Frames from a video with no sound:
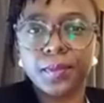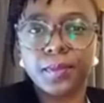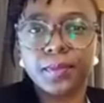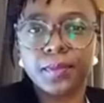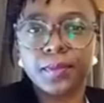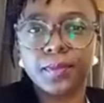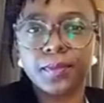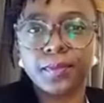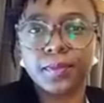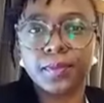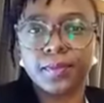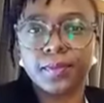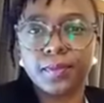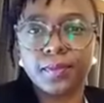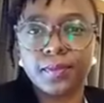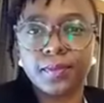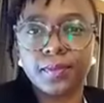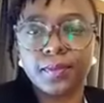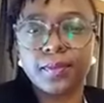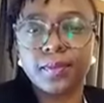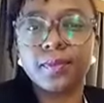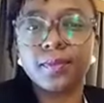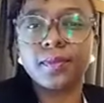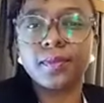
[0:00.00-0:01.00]

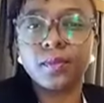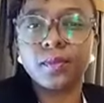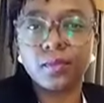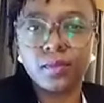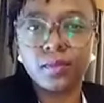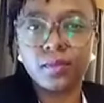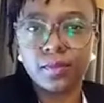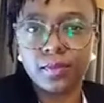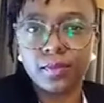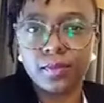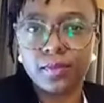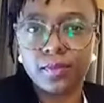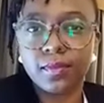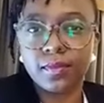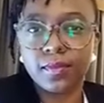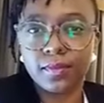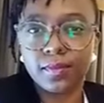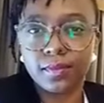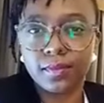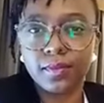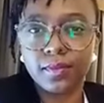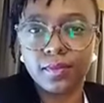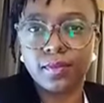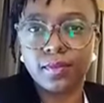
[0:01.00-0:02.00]

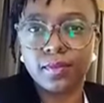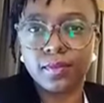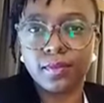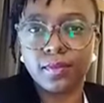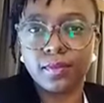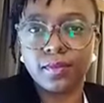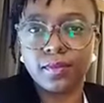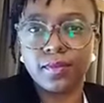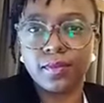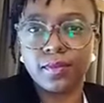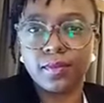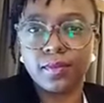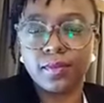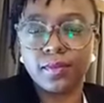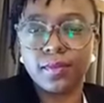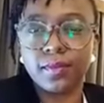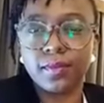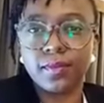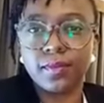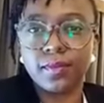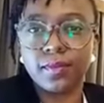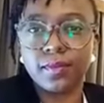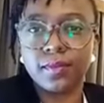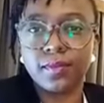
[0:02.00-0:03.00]

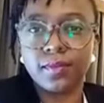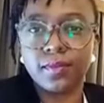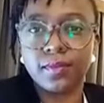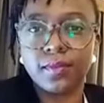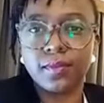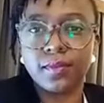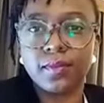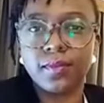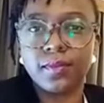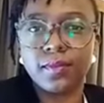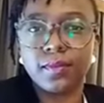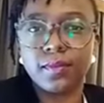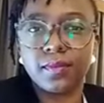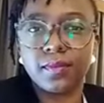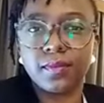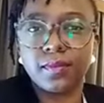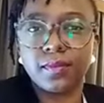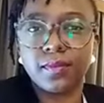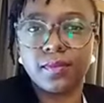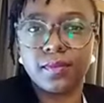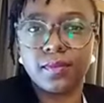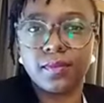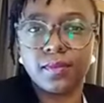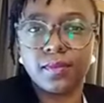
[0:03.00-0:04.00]

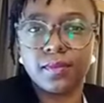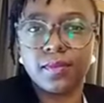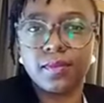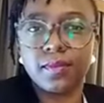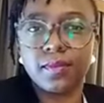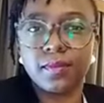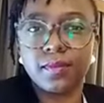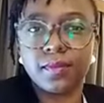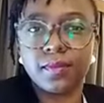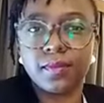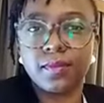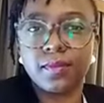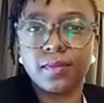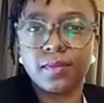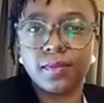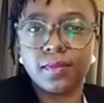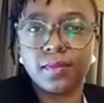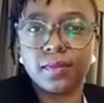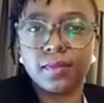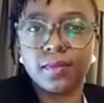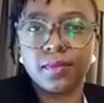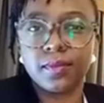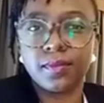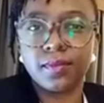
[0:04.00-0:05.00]

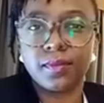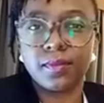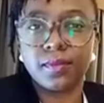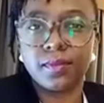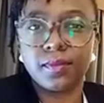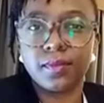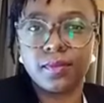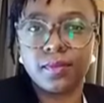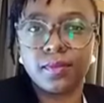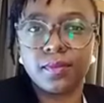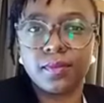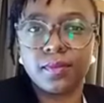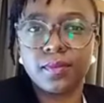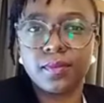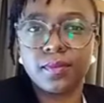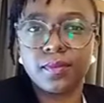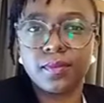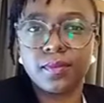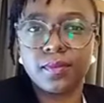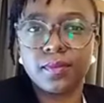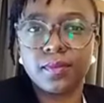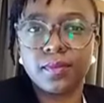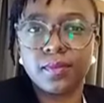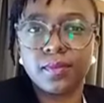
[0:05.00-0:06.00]

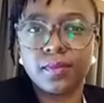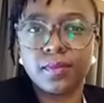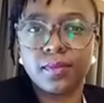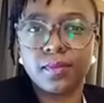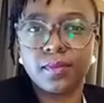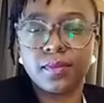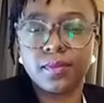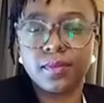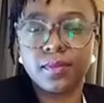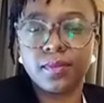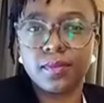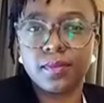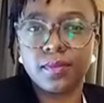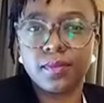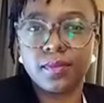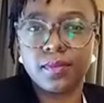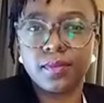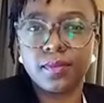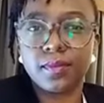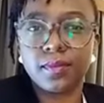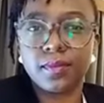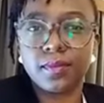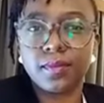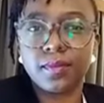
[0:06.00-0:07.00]

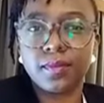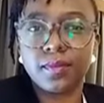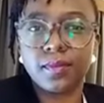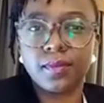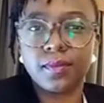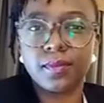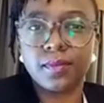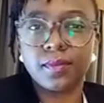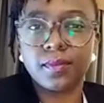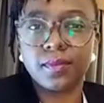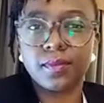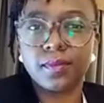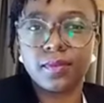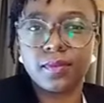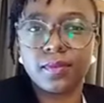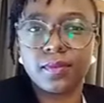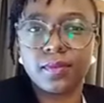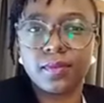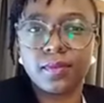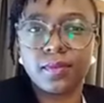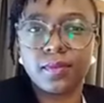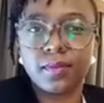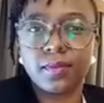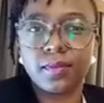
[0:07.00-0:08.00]
This person isn't speaking.